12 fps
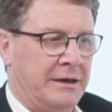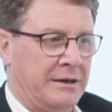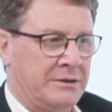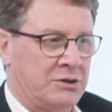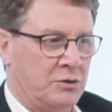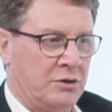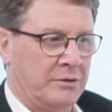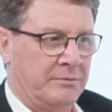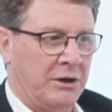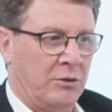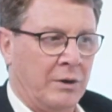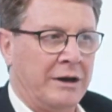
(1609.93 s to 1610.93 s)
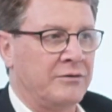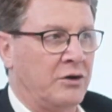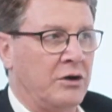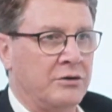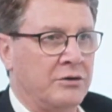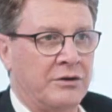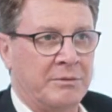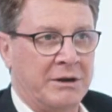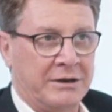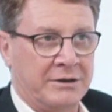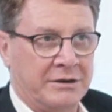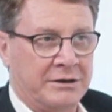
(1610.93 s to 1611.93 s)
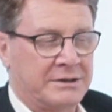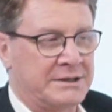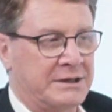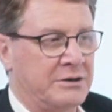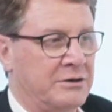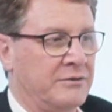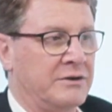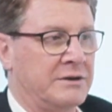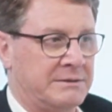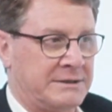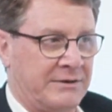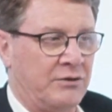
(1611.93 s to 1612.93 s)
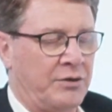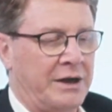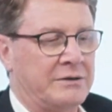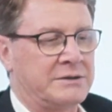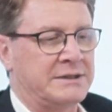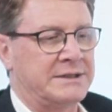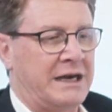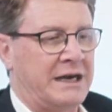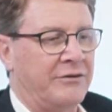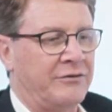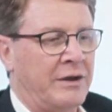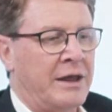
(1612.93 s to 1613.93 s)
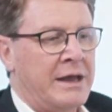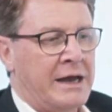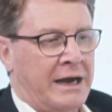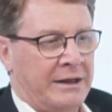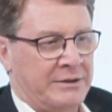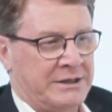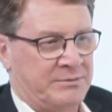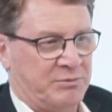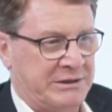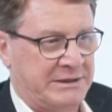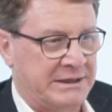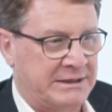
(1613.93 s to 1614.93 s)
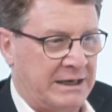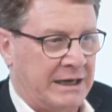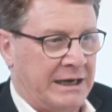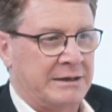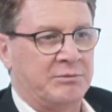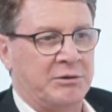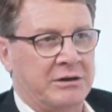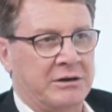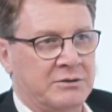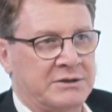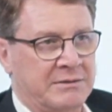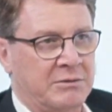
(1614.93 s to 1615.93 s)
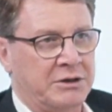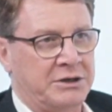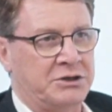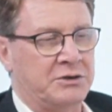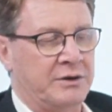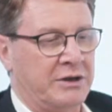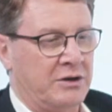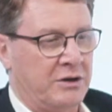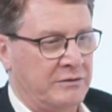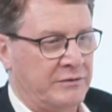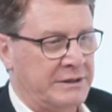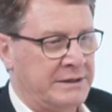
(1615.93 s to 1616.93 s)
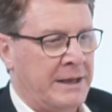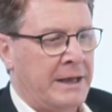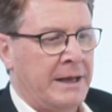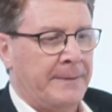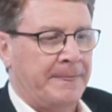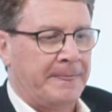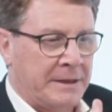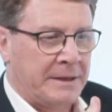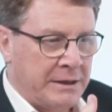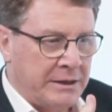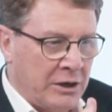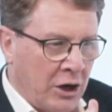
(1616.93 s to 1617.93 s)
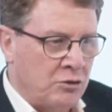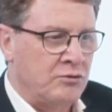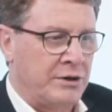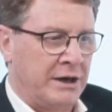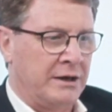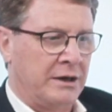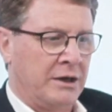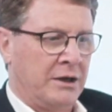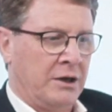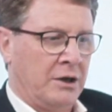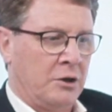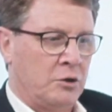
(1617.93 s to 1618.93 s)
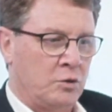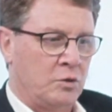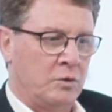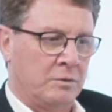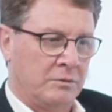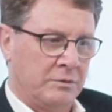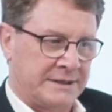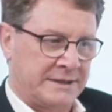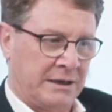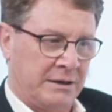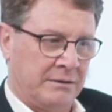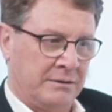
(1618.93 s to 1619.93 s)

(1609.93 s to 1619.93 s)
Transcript: talking about well over 100 million a year turnover, several thousand staff. And this business had been losing money during COVID. The owner, who was an